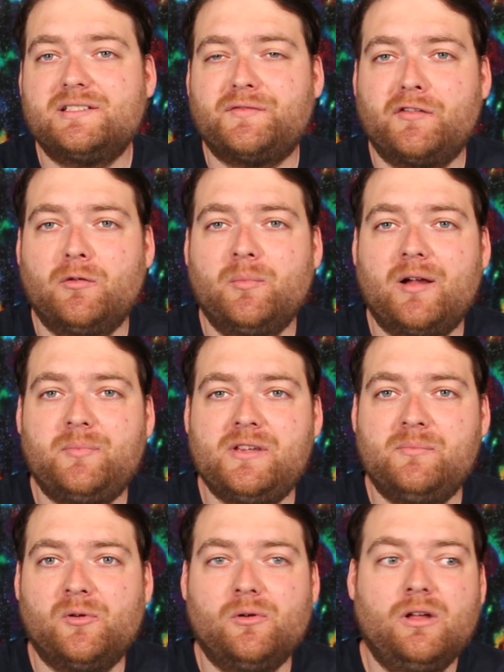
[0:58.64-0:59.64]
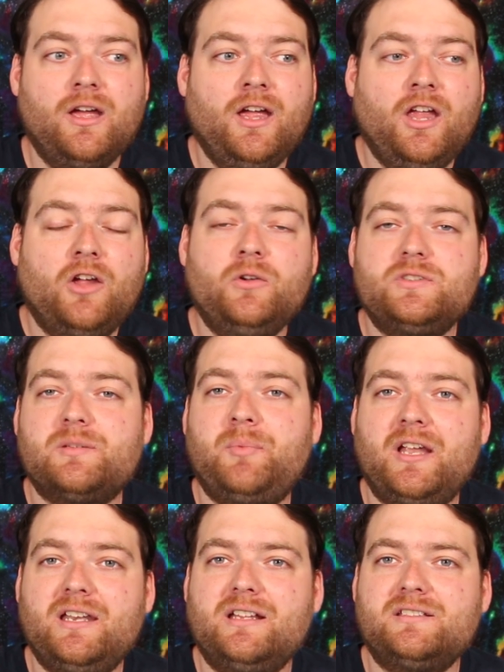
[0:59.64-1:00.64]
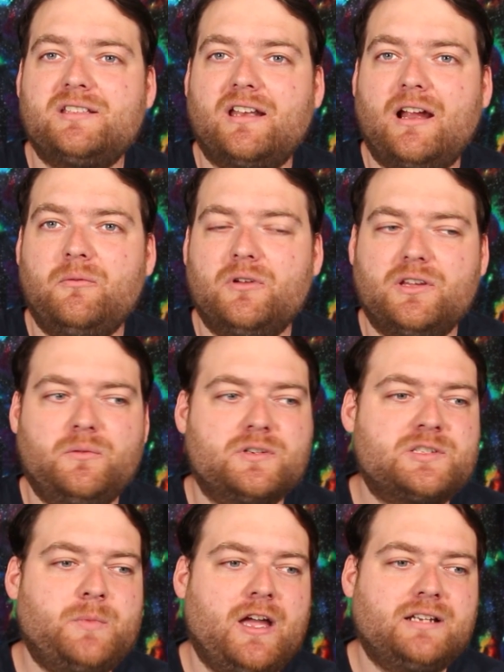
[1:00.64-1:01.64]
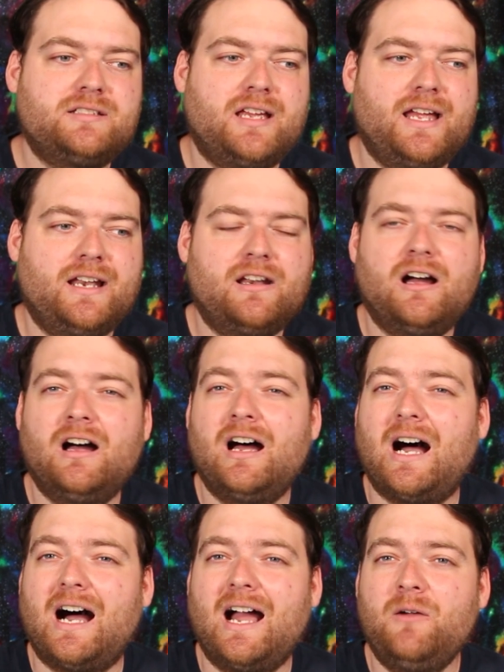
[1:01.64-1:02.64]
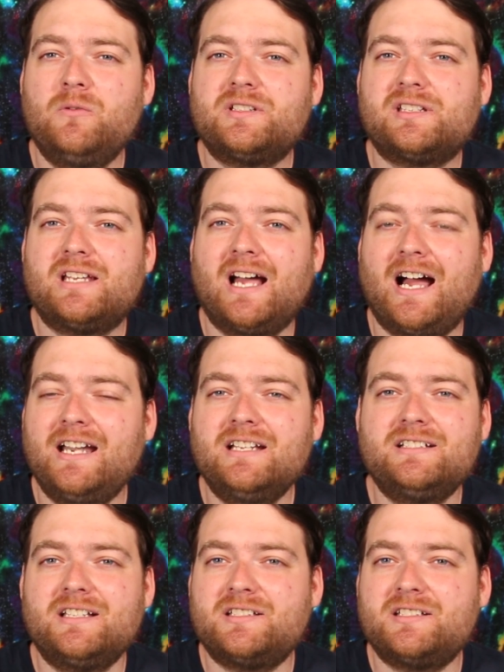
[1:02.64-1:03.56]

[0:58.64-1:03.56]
this film by people whose opinions that I really respect. And I was kind of